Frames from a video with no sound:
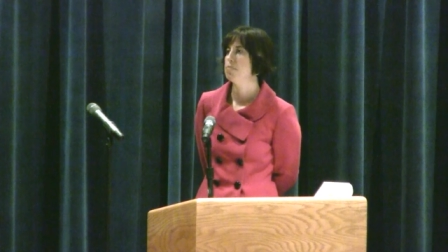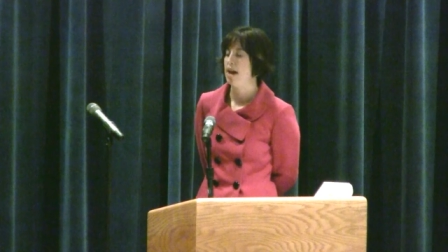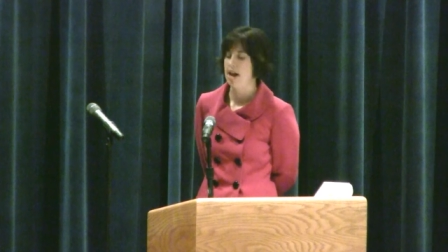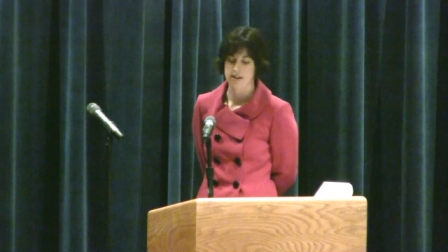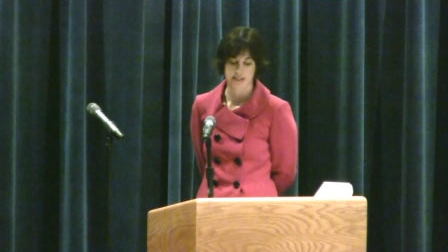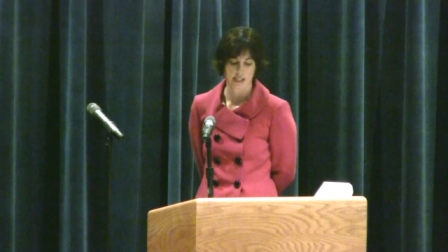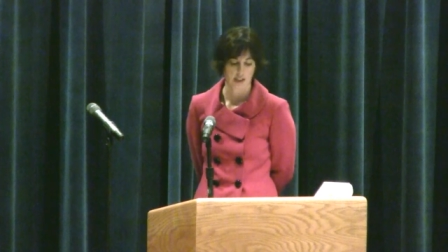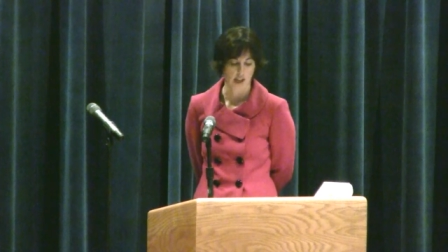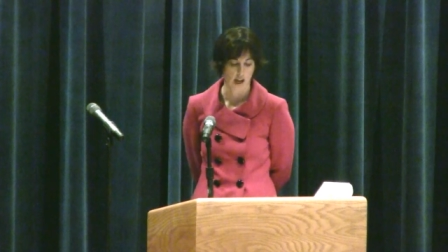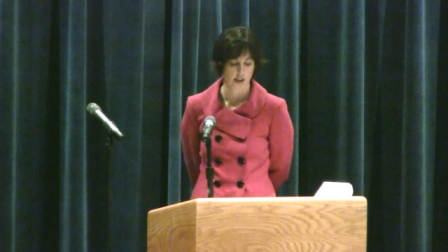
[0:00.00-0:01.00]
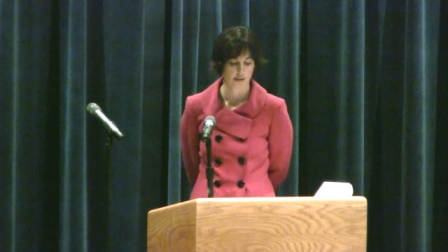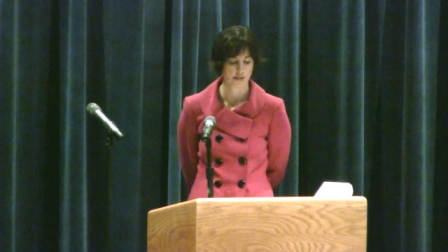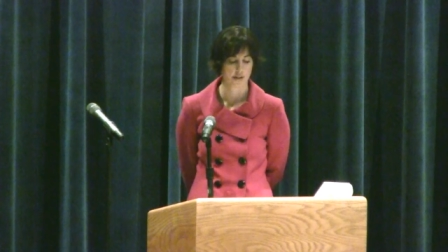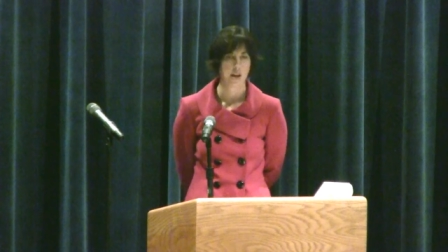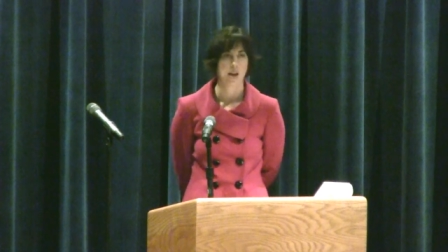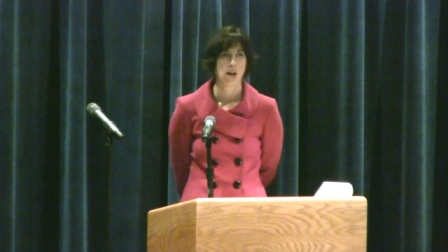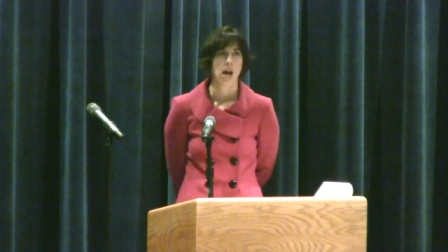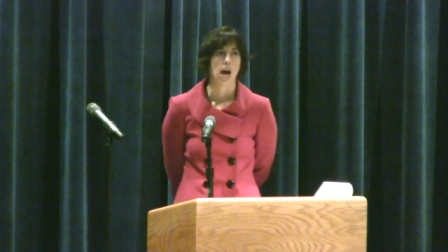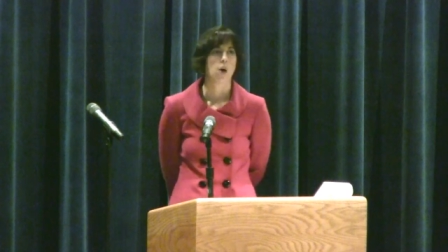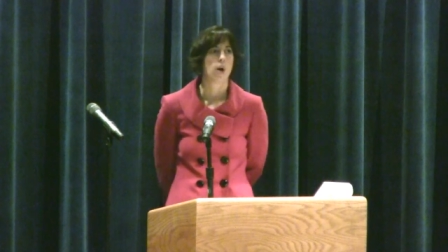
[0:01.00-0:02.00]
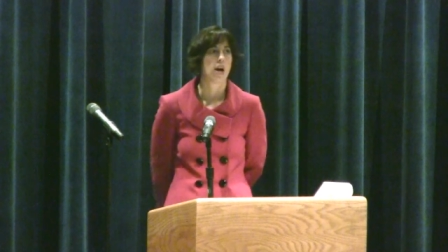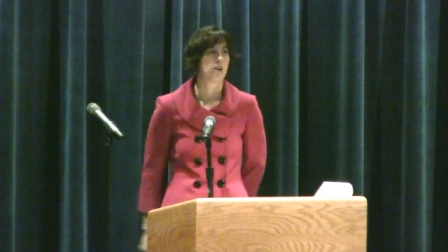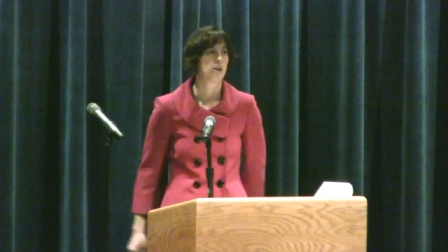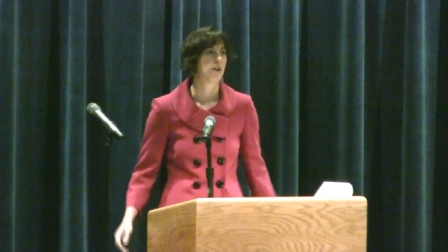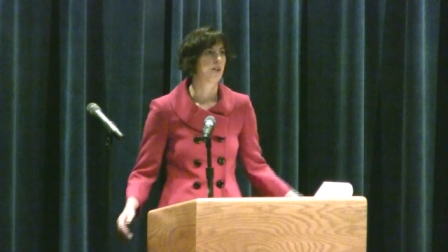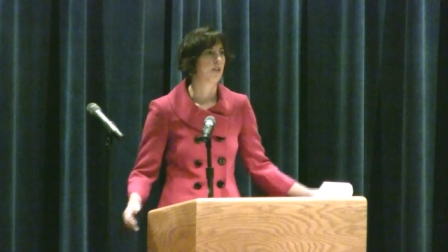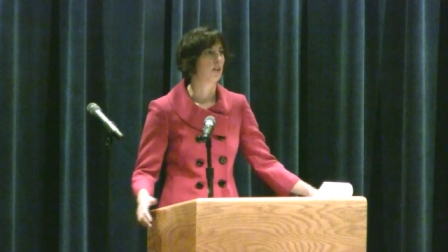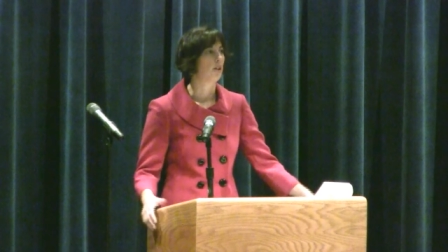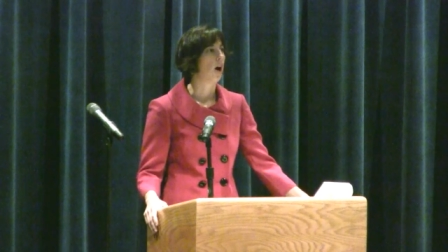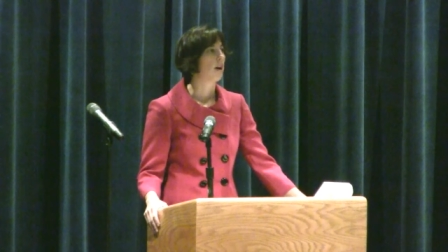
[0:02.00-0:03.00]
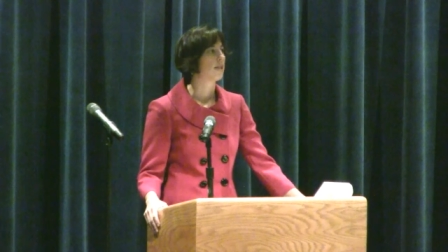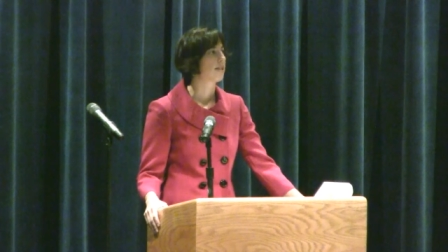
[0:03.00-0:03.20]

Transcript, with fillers: impacts lives. However, the law